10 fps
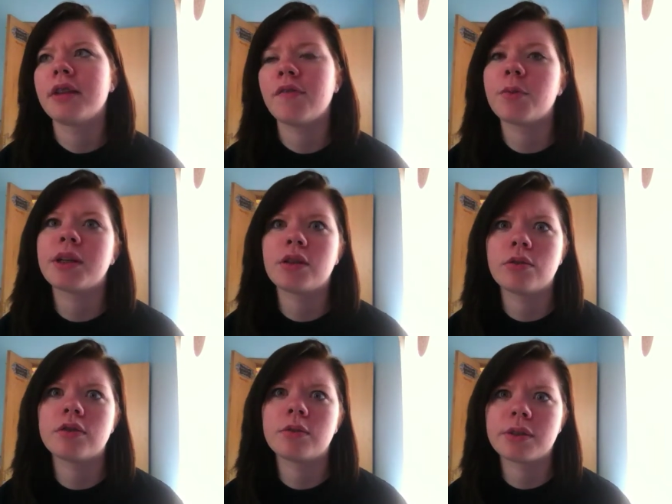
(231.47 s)
everybody
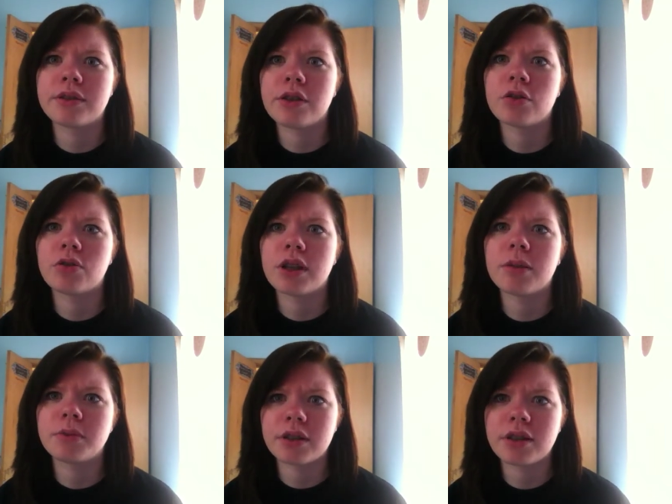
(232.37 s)
knows what
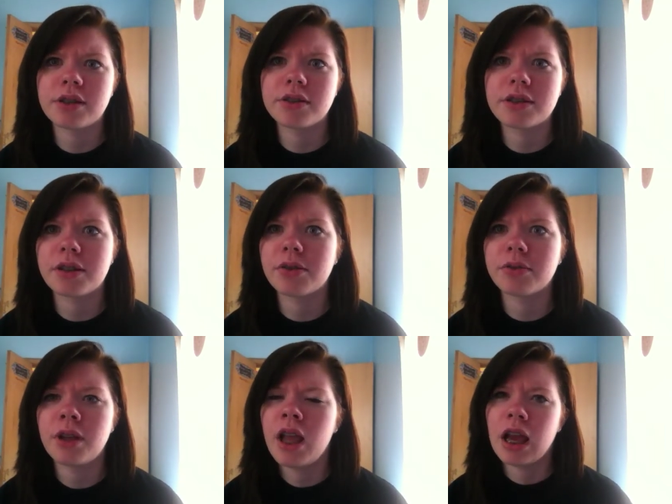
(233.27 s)
stereotypes are,
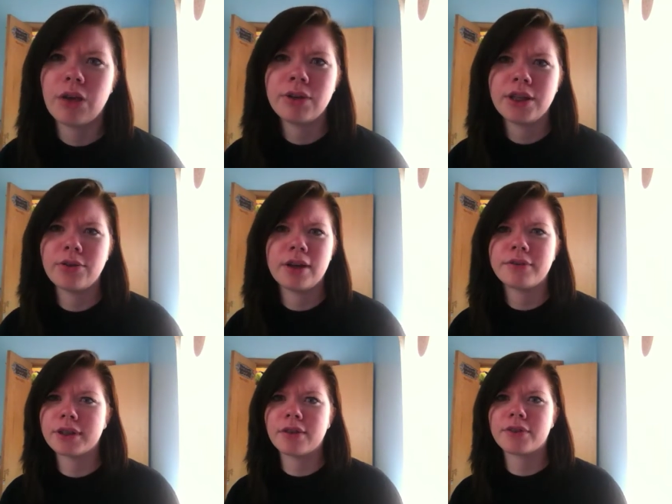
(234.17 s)
so I really don't have
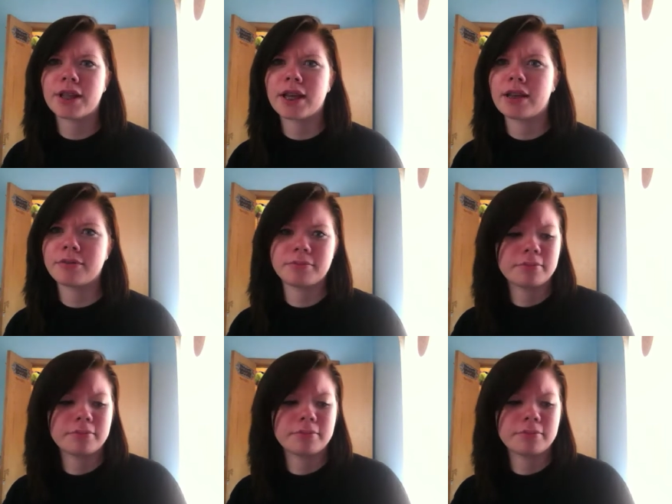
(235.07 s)
to cover that.